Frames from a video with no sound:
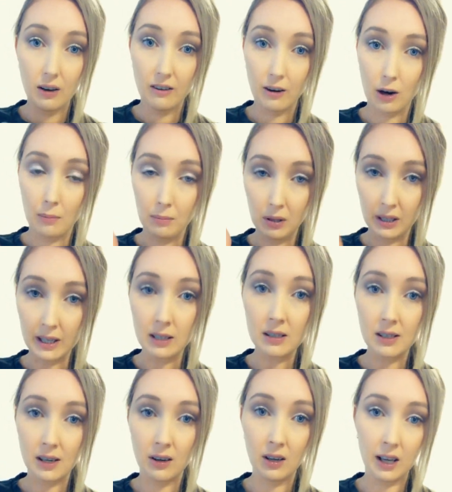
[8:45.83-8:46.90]
complete
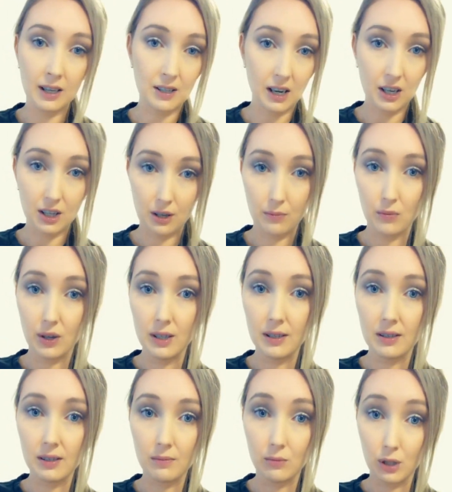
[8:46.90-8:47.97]
sterilization
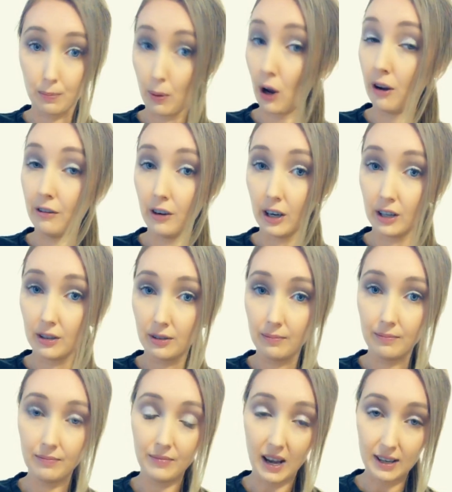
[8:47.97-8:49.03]
was perfect.
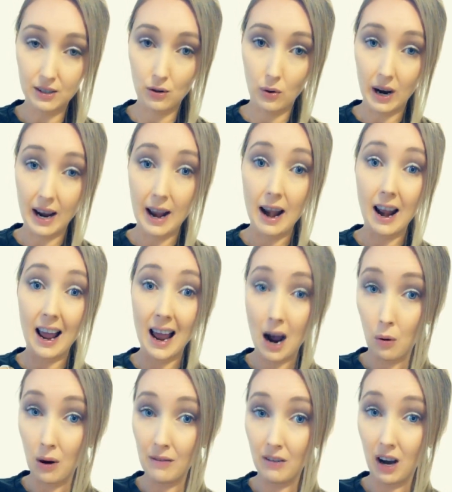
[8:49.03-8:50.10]
That's great.
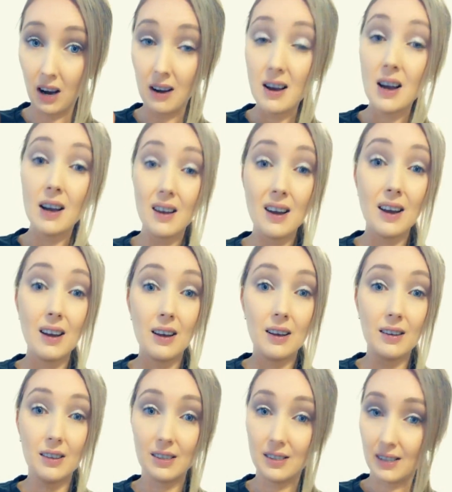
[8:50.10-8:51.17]
However,
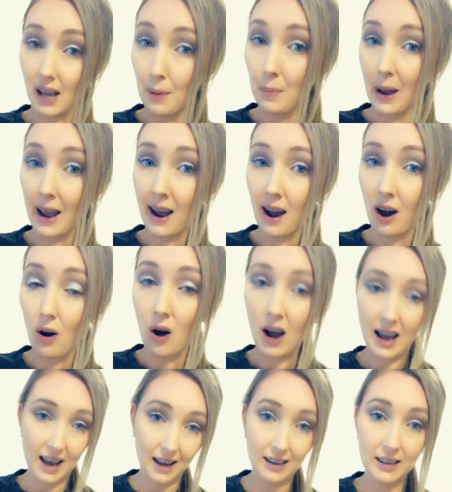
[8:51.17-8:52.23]
somehow I
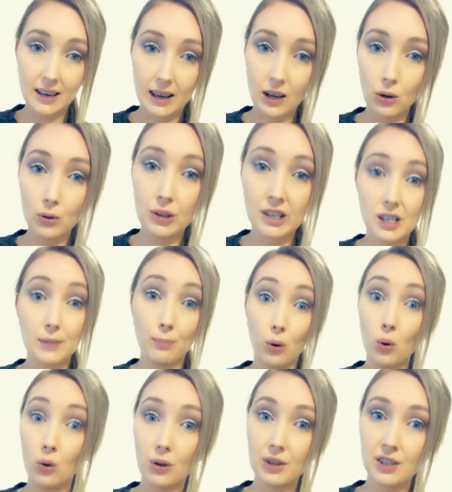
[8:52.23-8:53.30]
had killed the
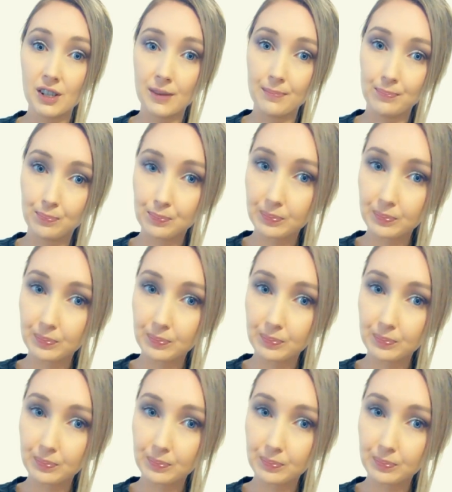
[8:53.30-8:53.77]
spores.